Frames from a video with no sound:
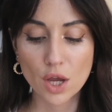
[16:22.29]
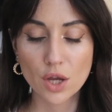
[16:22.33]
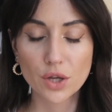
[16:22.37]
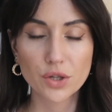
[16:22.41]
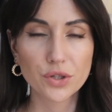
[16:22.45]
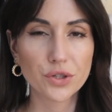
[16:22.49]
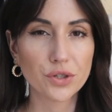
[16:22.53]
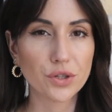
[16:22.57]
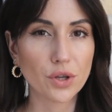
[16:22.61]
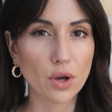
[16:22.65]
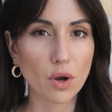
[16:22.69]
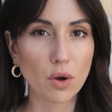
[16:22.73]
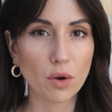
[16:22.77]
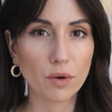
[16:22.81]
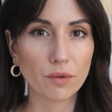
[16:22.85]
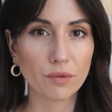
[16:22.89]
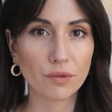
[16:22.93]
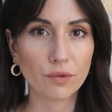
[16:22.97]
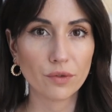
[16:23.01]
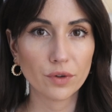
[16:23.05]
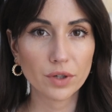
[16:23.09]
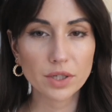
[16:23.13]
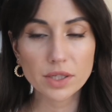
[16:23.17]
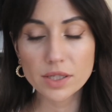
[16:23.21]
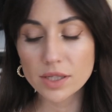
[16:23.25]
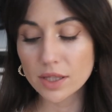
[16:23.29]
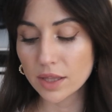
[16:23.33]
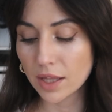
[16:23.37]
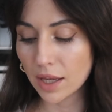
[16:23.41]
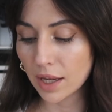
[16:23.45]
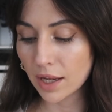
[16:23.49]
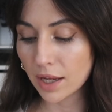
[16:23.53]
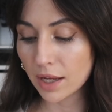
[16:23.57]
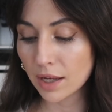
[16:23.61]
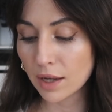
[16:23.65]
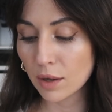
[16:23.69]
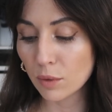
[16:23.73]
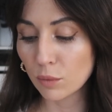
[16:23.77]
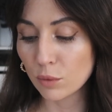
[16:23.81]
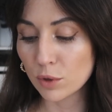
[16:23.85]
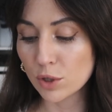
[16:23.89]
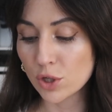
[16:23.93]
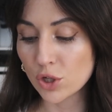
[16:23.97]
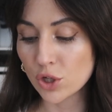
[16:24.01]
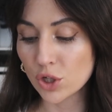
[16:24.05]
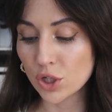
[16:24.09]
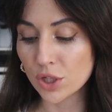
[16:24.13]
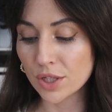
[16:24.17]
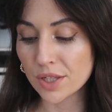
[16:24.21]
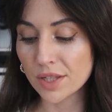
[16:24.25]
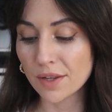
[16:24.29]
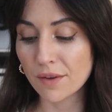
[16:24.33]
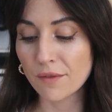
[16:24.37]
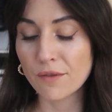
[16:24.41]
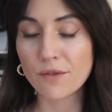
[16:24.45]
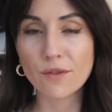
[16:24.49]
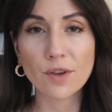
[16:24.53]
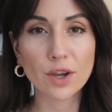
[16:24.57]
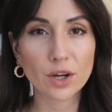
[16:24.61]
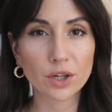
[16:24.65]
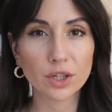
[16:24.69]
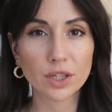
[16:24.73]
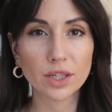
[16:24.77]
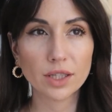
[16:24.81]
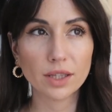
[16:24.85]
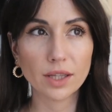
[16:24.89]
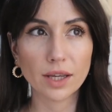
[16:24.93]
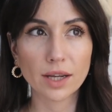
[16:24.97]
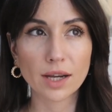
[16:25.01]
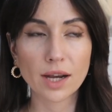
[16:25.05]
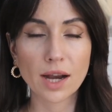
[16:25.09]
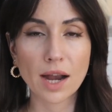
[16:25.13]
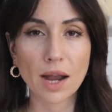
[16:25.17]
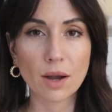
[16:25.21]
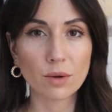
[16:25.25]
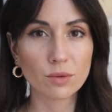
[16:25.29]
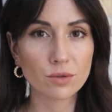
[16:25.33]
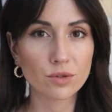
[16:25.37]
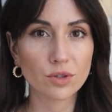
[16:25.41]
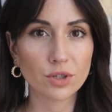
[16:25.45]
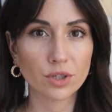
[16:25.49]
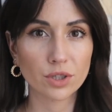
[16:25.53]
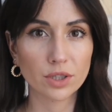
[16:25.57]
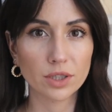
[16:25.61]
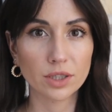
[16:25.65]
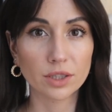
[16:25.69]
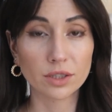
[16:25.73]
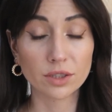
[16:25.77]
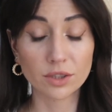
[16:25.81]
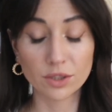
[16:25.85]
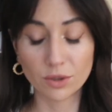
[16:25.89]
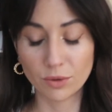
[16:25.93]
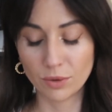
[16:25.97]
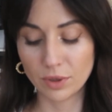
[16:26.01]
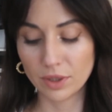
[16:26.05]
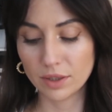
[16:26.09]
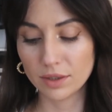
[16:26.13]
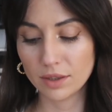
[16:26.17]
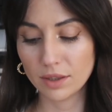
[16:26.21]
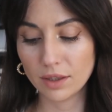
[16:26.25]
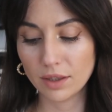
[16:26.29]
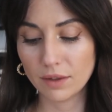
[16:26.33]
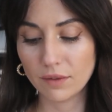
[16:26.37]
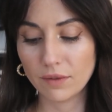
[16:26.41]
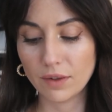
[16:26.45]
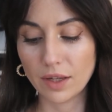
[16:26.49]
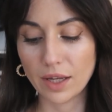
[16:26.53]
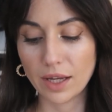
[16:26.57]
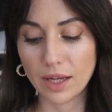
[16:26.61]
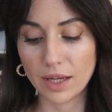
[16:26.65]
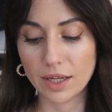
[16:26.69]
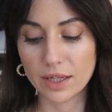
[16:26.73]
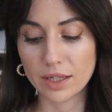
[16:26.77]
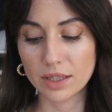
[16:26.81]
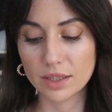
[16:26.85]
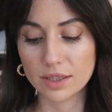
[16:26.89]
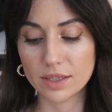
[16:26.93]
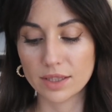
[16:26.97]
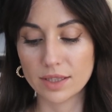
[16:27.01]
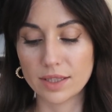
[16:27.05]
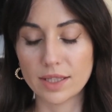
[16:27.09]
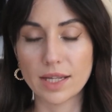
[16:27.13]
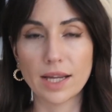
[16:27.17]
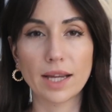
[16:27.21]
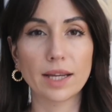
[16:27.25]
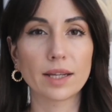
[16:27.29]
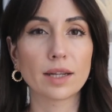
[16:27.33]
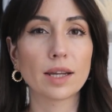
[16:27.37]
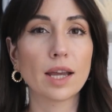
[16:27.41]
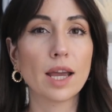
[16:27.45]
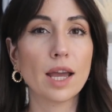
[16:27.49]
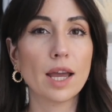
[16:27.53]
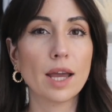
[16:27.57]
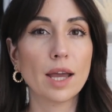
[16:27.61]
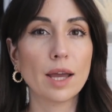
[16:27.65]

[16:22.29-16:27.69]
So first thing, which is very like counterintuitive, is that